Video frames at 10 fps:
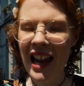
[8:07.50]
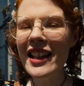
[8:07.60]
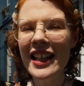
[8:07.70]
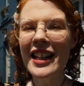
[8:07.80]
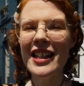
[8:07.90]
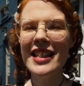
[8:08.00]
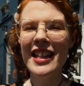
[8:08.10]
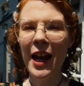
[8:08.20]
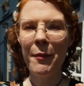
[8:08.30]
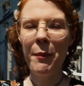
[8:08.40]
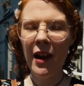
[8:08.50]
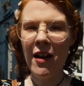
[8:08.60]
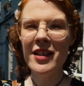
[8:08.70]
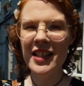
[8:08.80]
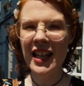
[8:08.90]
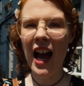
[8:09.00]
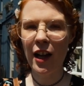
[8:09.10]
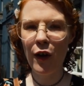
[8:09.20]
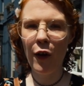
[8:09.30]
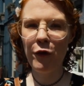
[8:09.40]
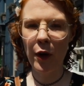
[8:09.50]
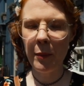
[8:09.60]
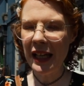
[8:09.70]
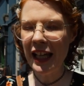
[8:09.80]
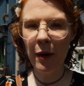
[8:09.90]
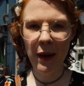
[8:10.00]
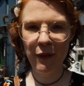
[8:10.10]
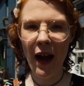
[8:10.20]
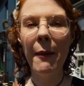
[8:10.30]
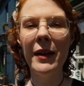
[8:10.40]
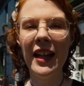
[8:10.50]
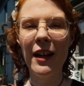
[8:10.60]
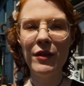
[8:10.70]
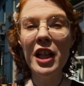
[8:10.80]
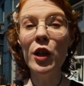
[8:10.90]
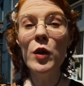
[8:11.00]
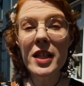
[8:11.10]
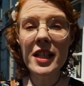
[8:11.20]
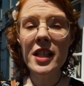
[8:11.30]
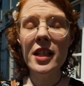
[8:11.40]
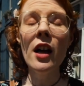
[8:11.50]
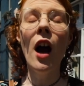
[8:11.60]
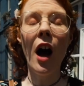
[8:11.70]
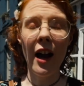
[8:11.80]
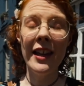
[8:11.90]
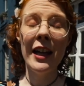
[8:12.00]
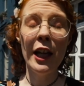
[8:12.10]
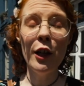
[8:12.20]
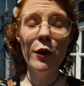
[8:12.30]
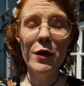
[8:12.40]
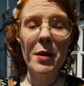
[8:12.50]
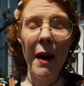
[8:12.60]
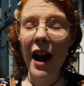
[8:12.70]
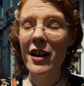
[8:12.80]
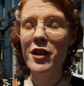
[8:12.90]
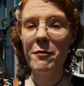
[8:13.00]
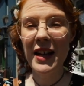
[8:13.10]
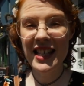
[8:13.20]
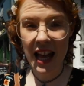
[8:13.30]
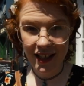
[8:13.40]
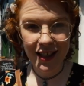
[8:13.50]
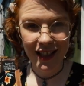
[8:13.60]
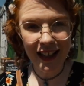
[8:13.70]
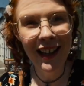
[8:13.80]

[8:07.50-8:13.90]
Anything that's like belongs to Jakov or me or my family, if they lose it, I think I lose a part of my sanity.